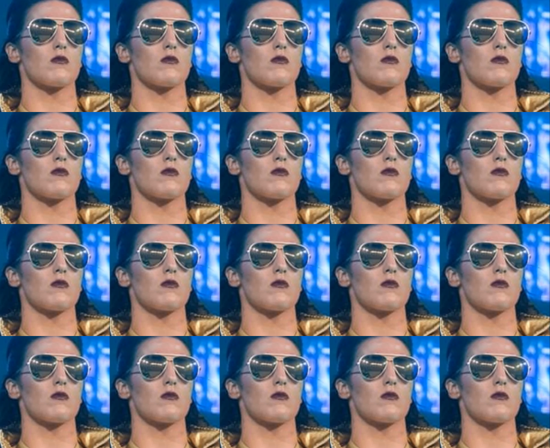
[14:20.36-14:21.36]

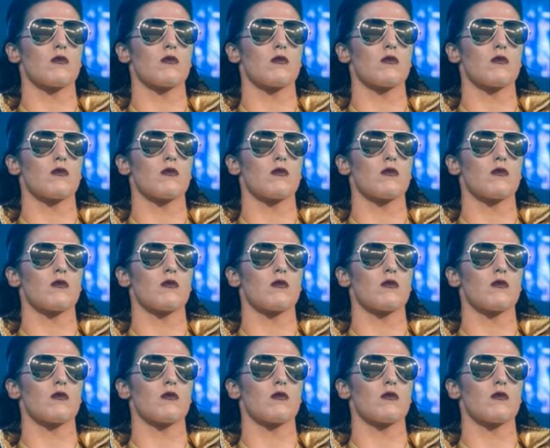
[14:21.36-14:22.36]

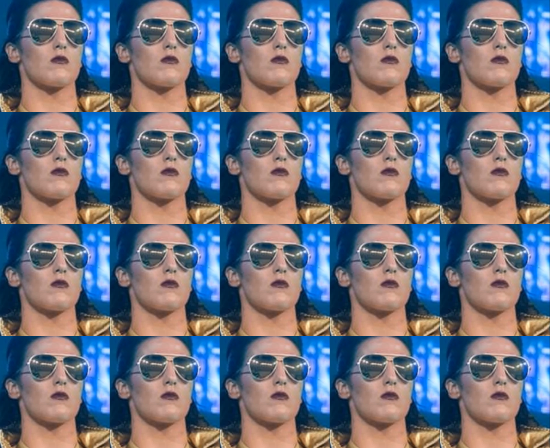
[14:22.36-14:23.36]

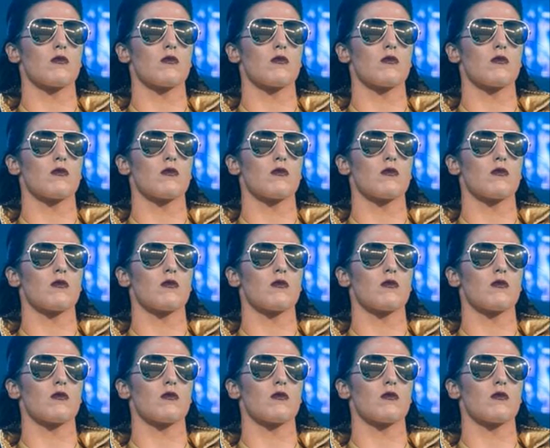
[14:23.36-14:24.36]

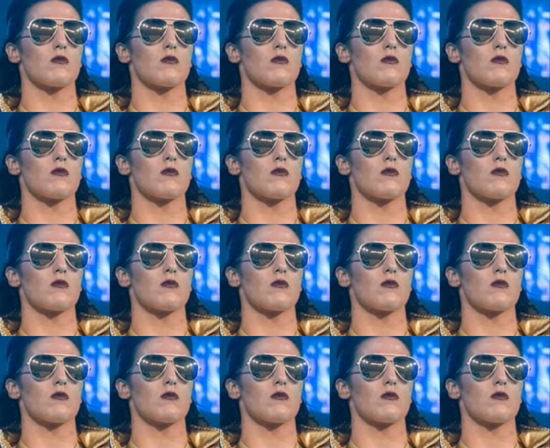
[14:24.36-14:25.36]

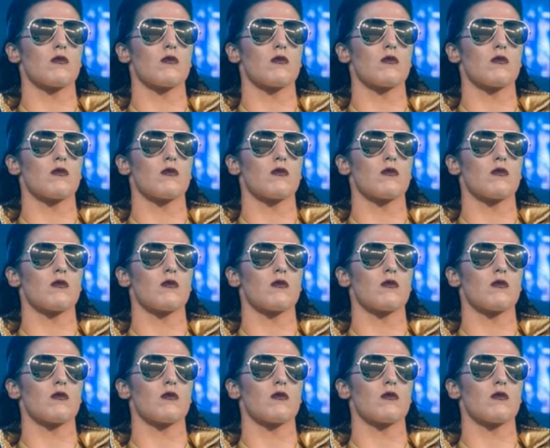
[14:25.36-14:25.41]
The face doesn't move, so there is nothing to read.